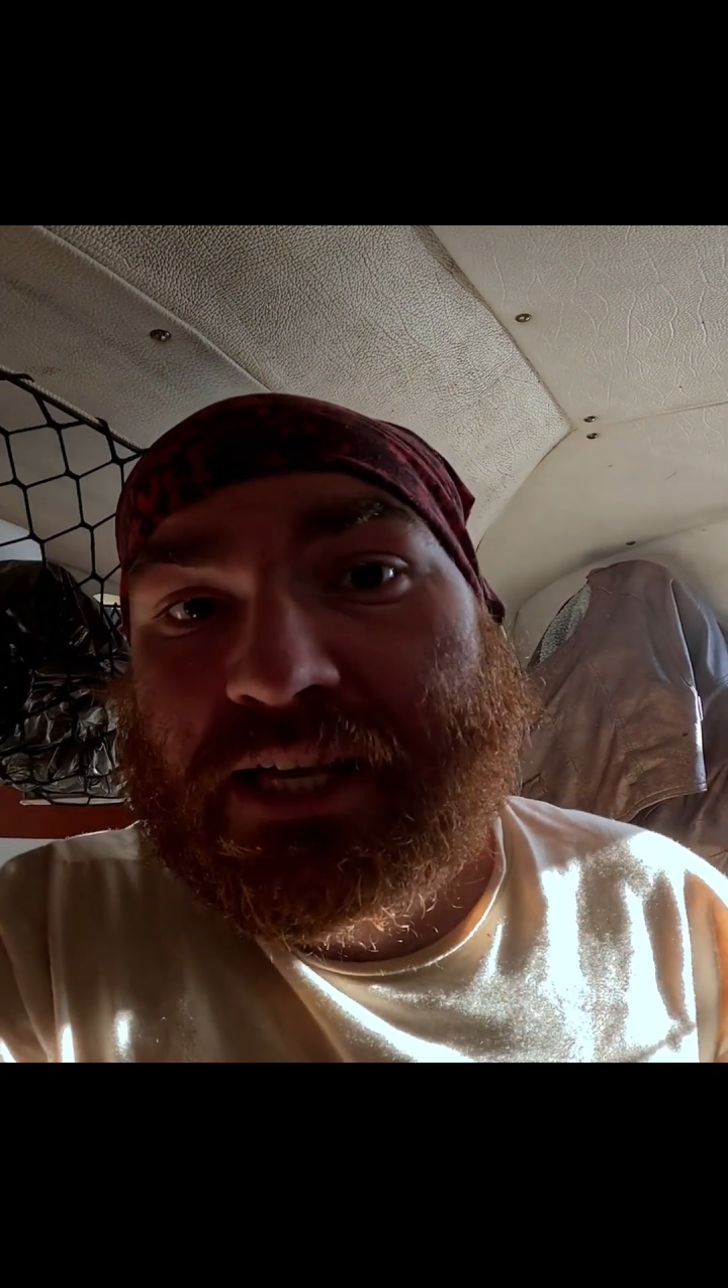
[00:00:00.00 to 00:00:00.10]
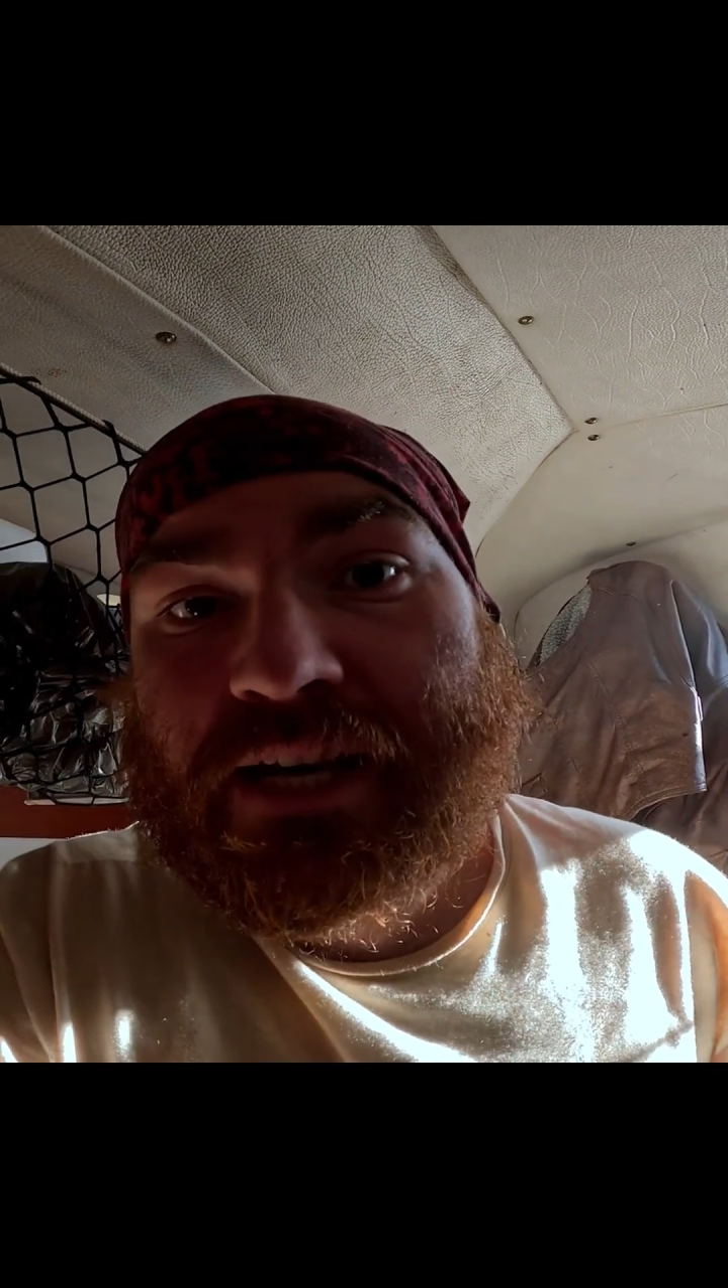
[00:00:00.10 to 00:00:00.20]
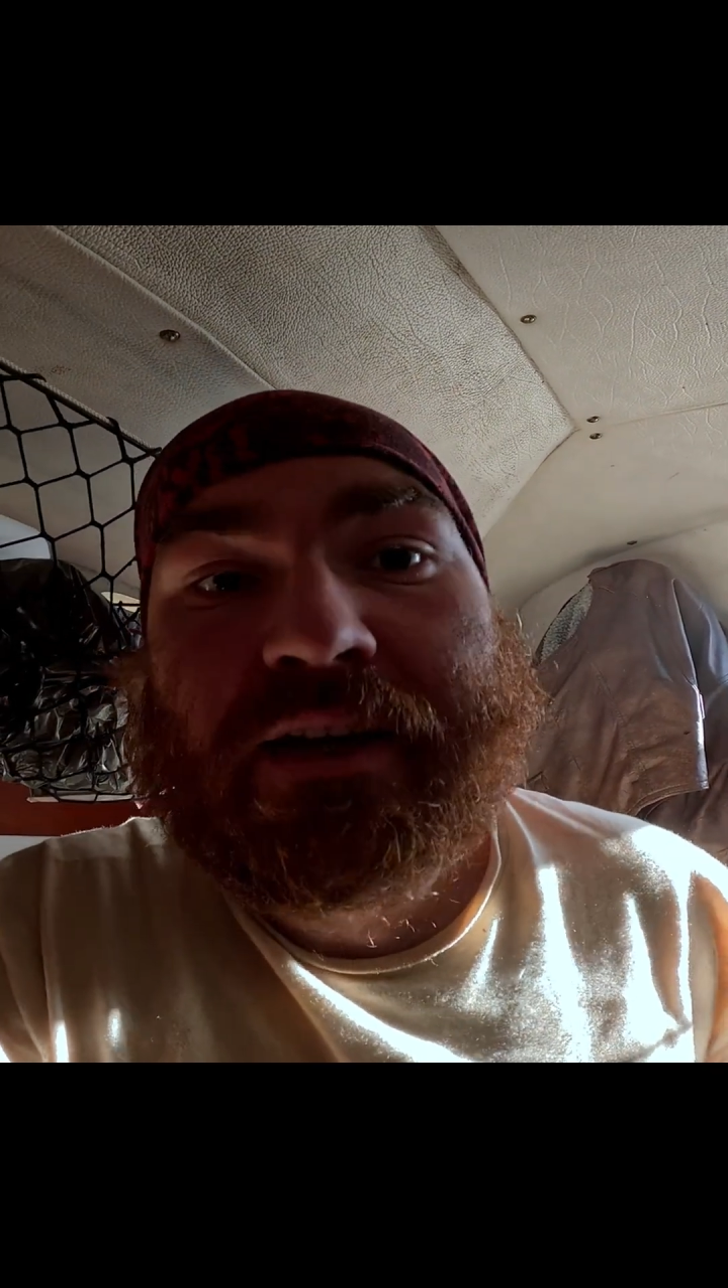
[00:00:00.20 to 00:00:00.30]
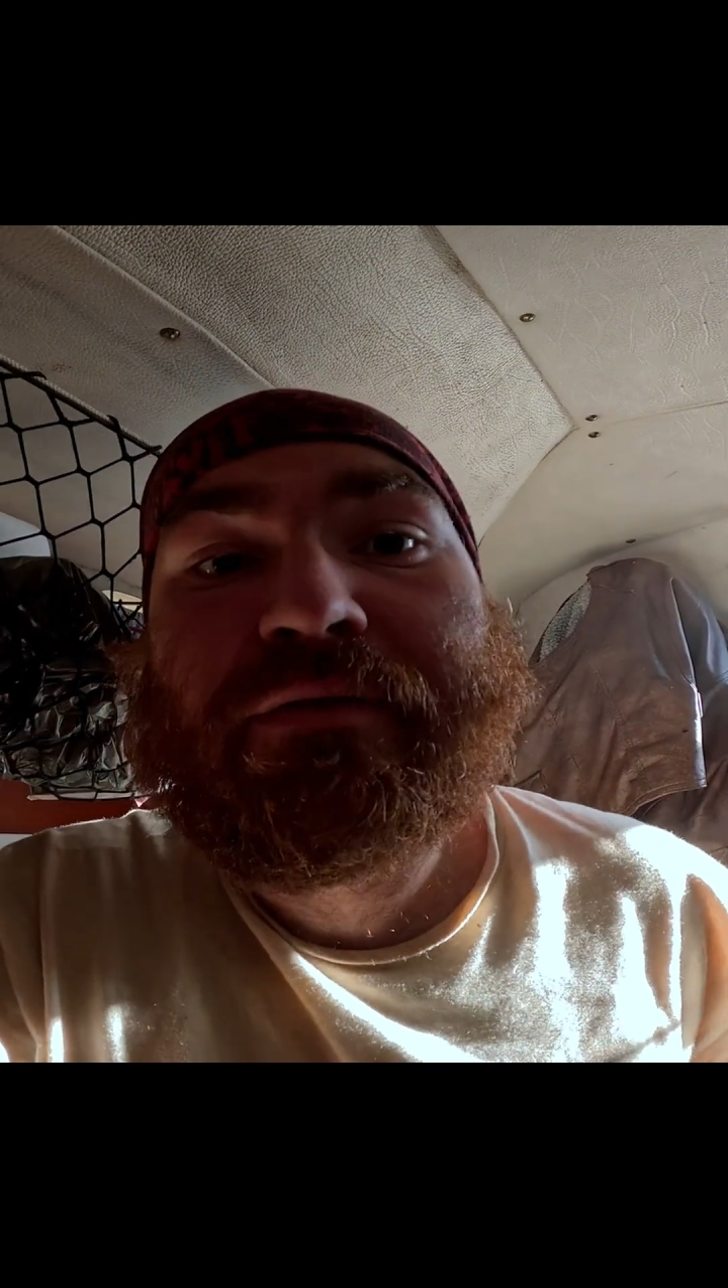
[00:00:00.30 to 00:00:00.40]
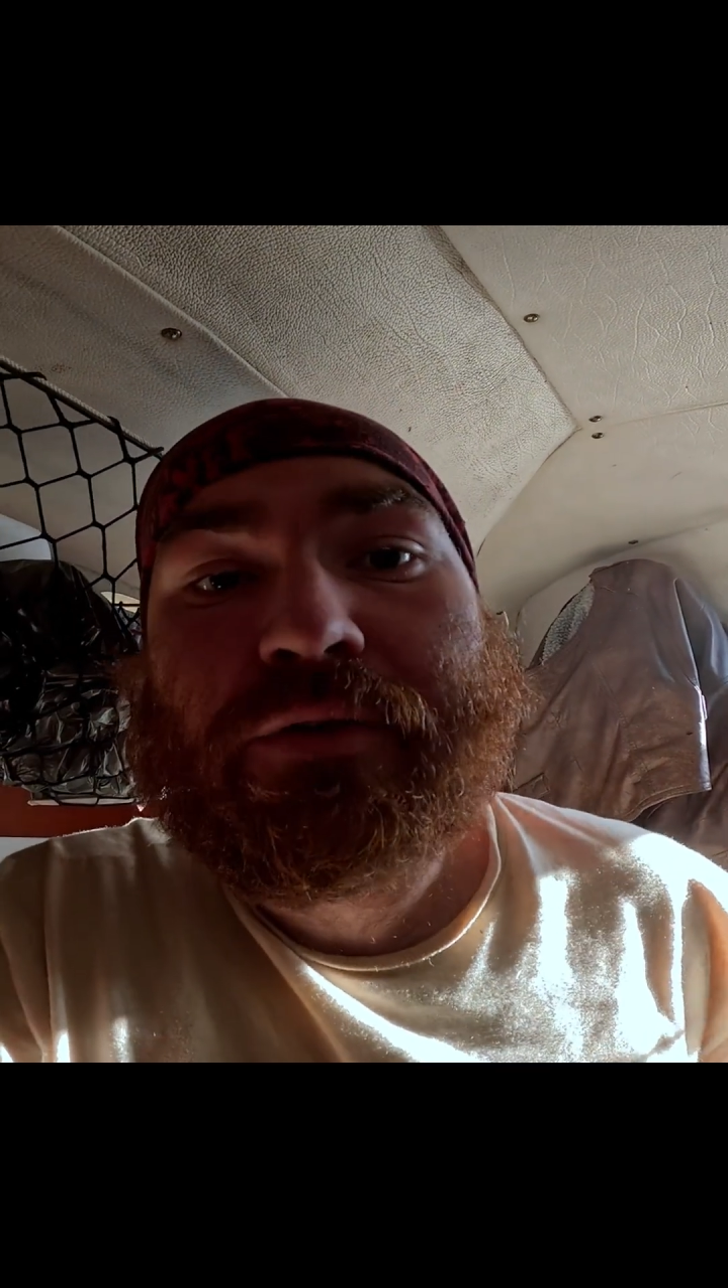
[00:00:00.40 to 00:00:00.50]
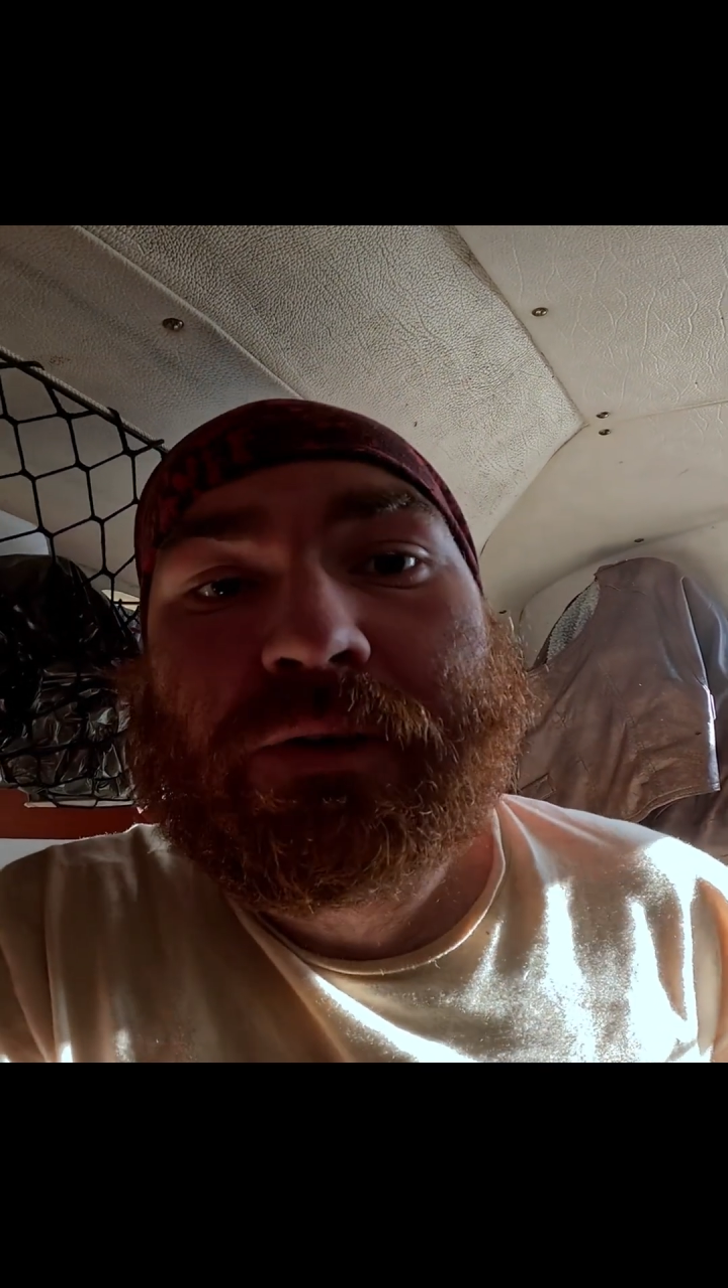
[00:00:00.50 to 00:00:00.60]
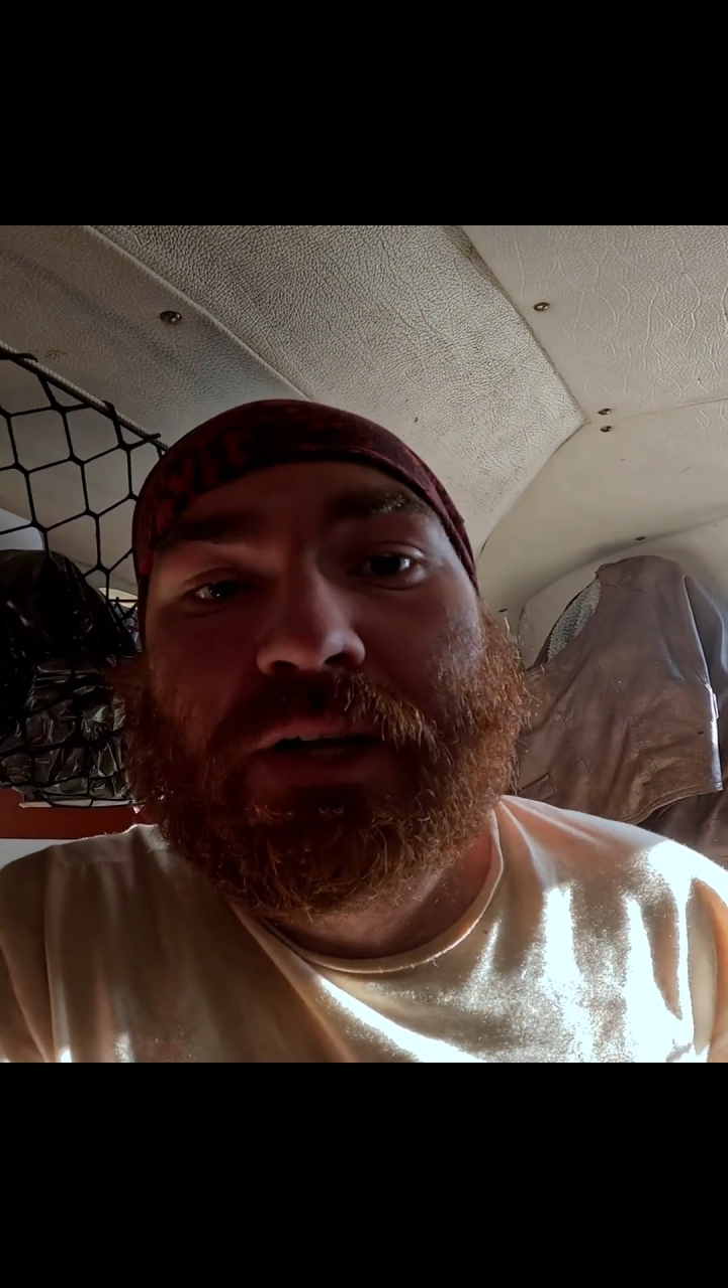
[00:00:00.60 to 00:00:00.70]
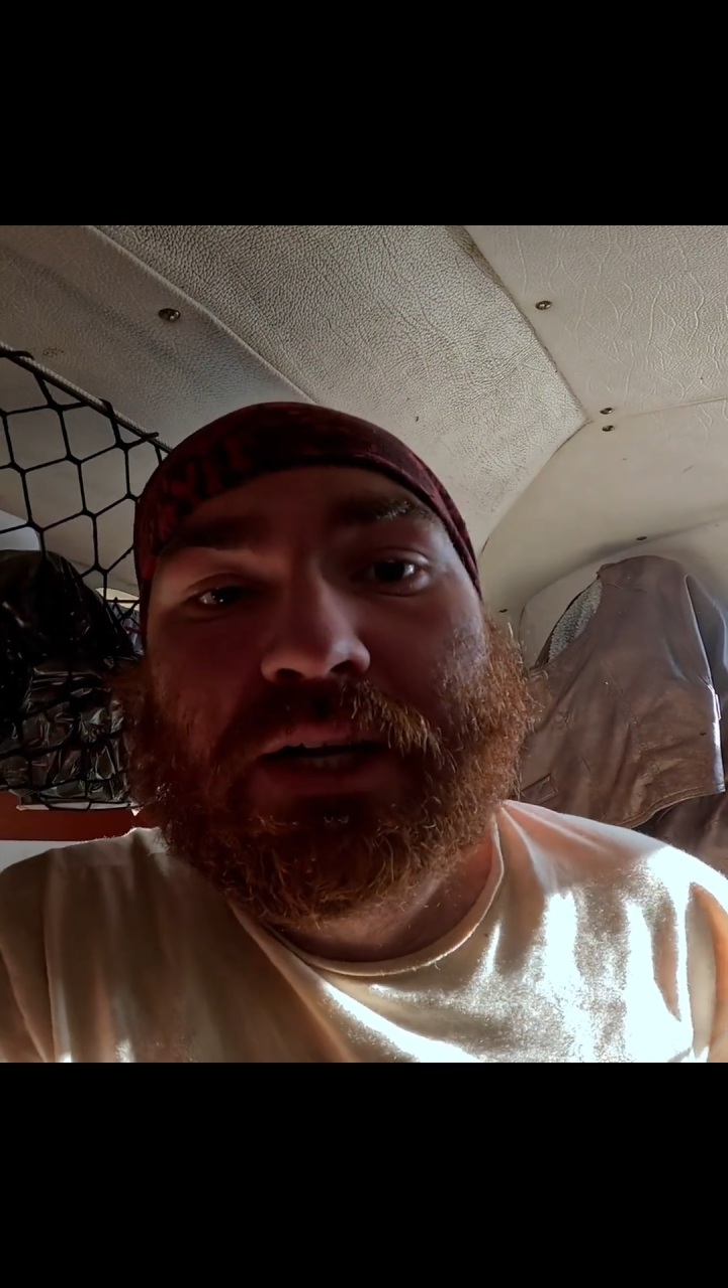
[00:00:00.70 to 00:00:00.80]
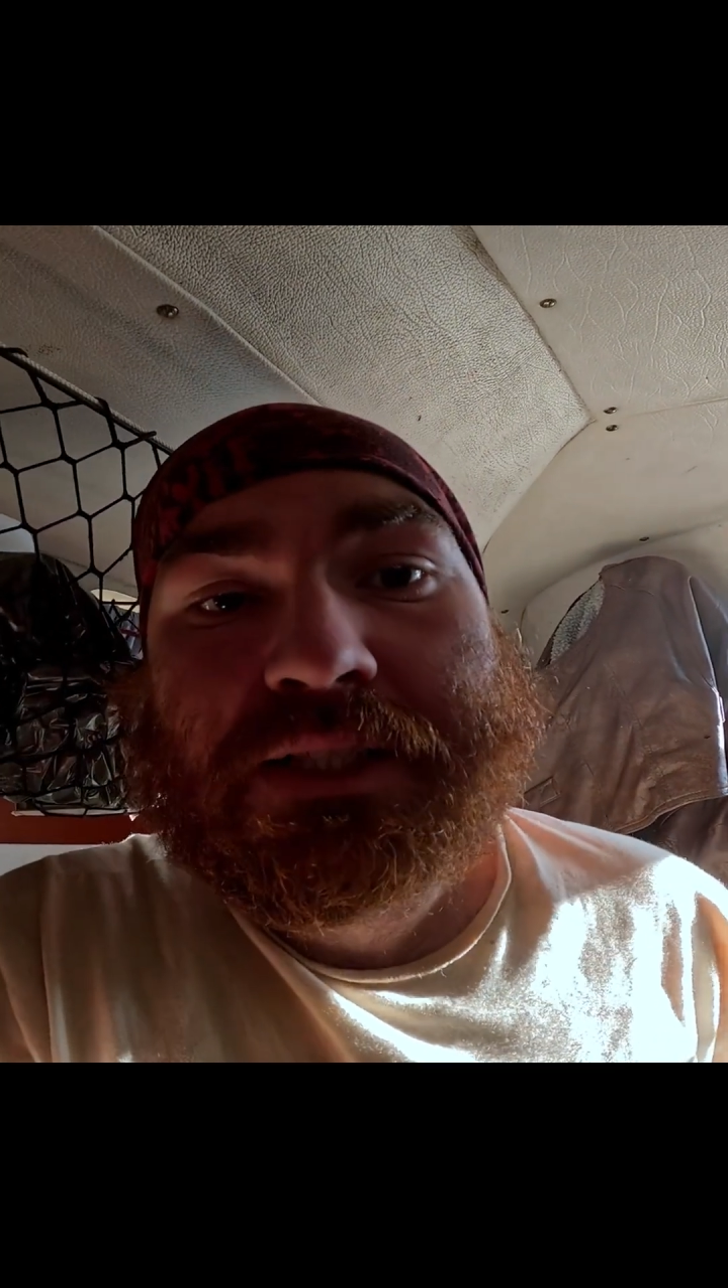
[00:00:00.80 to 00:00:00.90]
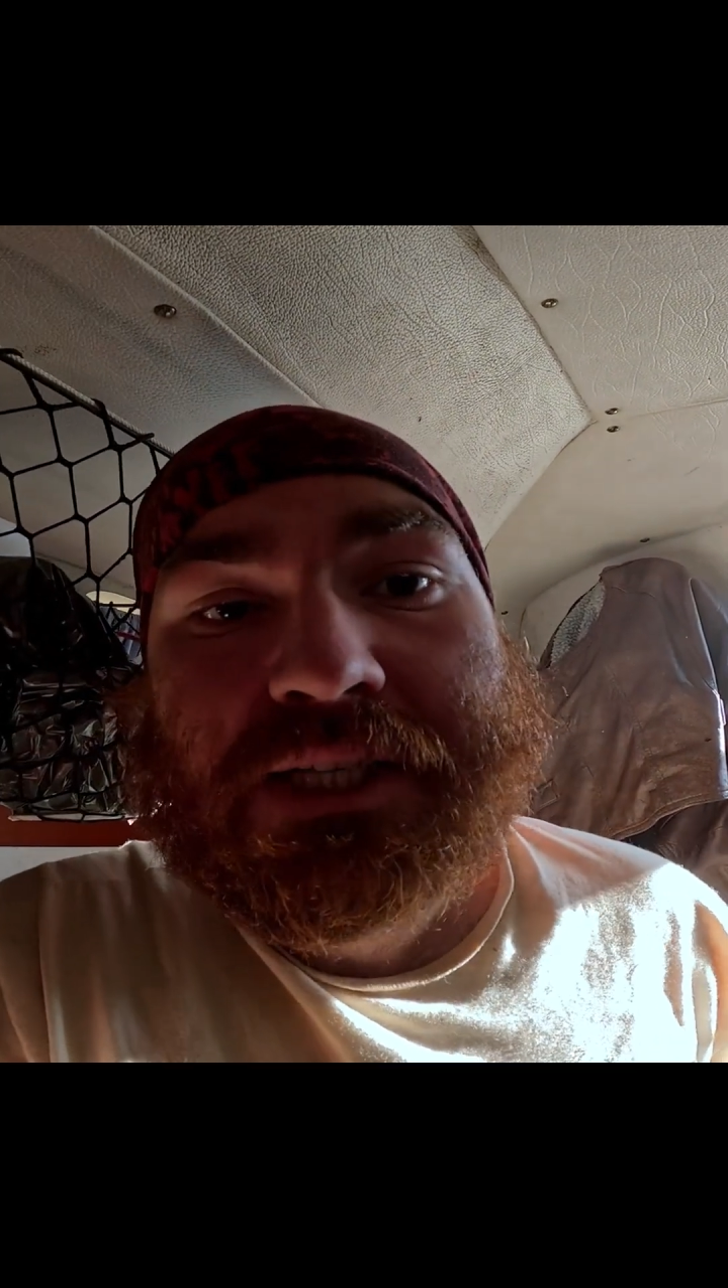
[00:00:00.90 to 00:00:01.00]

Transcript: getting for a long